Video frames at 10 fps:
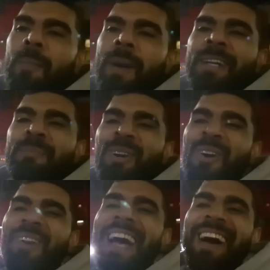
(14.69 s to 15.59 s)
I'm
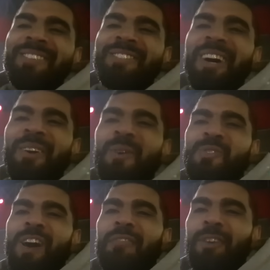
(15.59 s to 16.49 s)
AdamMcKola outside
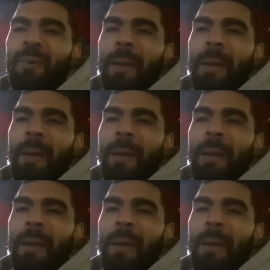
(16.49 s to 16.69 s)
Old Trafford,